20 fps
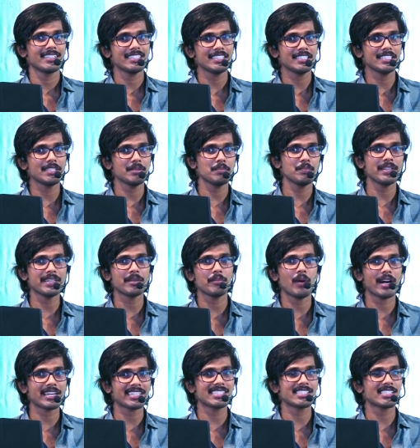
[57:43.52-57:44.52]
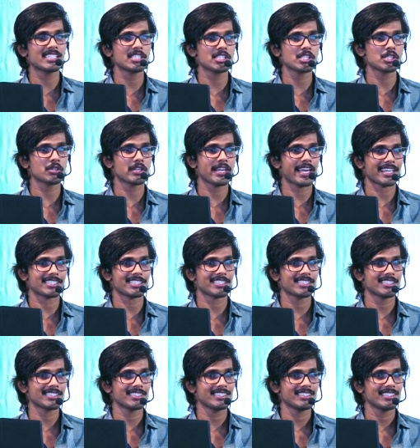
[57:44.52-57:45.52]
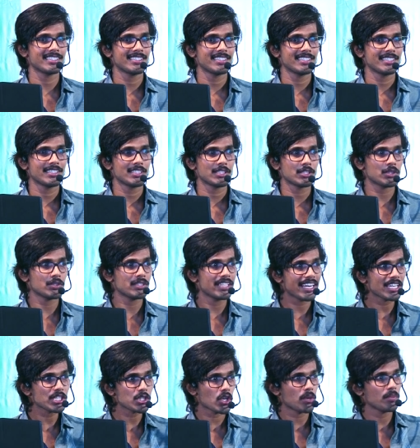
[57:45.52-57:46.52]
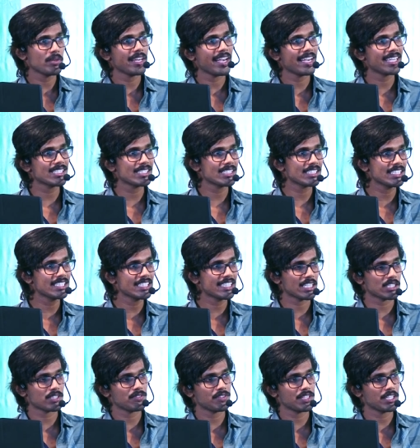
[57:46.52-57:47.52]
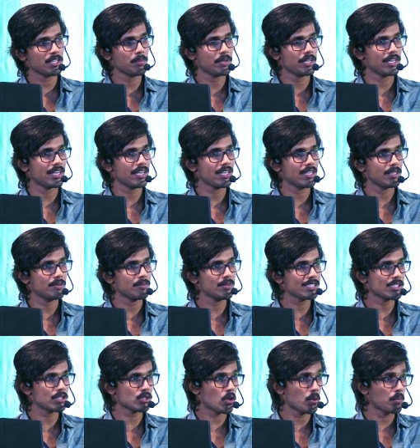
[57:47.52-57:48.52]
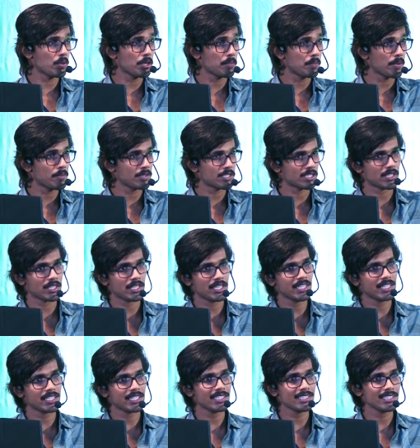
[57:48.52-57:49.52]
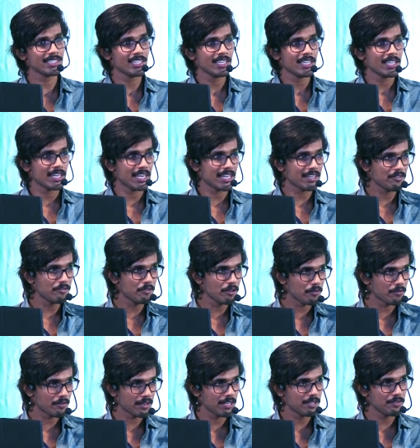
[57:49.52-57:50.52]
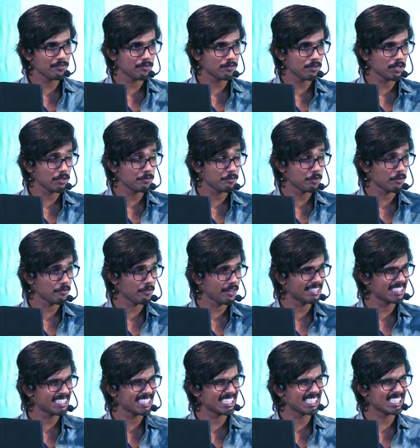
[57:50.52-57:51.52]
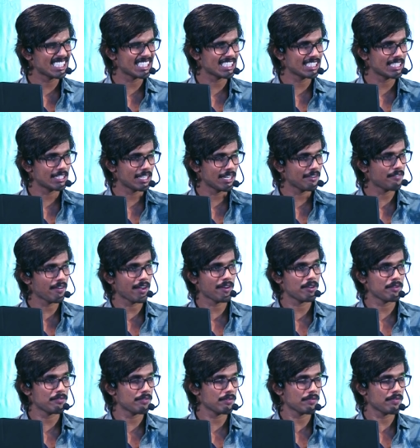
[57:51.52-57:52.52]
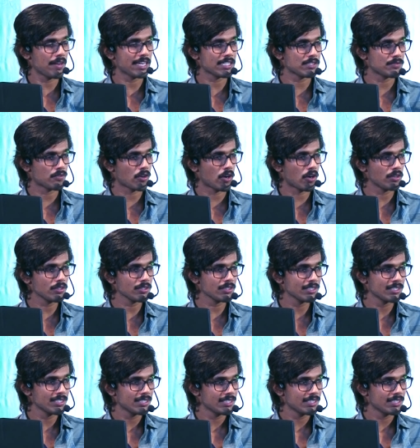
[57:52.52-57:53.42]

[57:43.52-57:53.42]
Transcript: the big bug is easy to catch. So there are so many eyes in case of Wikipedia. Means so many people are reading it, and if you're if if you're finding it uh, if if a fact wrong,